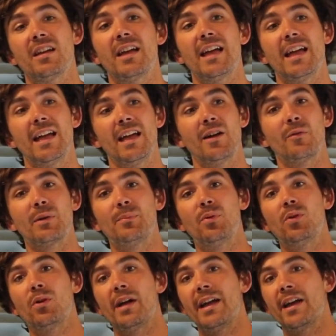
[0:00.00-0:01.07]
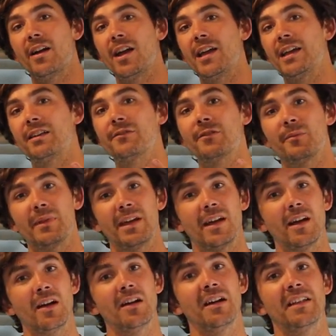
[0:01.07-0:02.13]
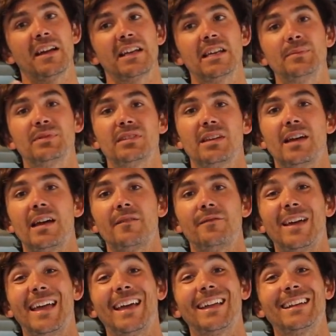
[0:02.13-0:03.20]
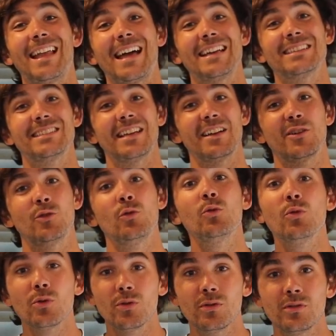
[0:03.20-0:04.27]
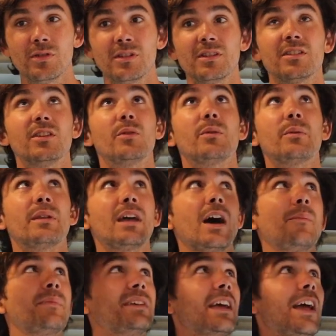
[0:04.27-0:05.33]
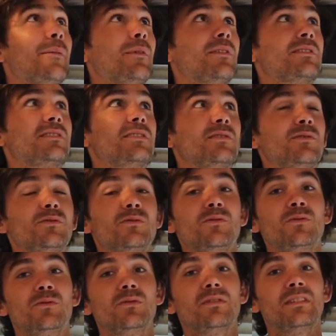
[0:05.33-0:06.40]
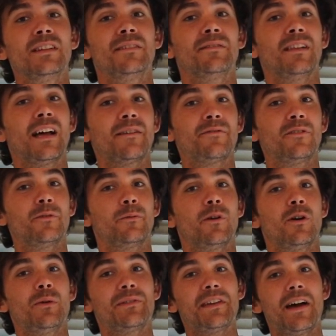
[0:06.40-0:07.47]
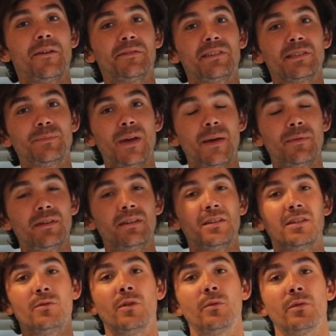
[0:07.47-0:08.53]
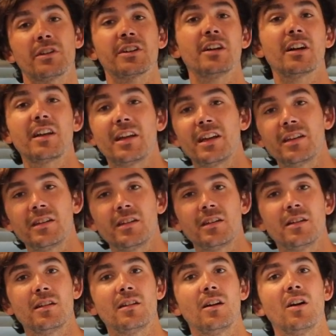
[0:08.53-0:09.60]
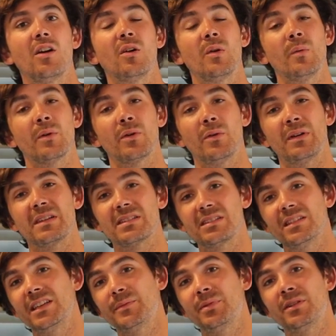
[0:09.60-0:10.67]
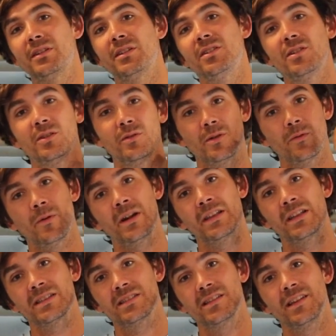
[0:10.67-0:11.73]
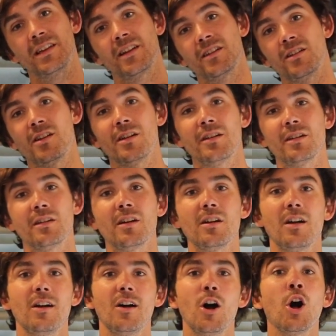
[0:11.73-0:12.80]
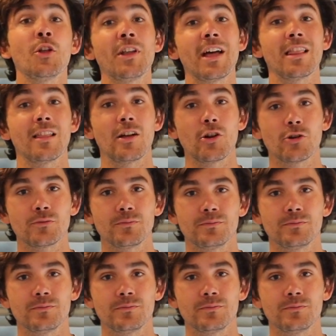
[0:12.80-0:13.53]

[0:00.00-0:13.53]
and we pull air in from there, and that keeps the van nice and cool. So we would not be able to live life on the road without this baby when we're cooking or when we're going to sleep. We're running this thing all night long.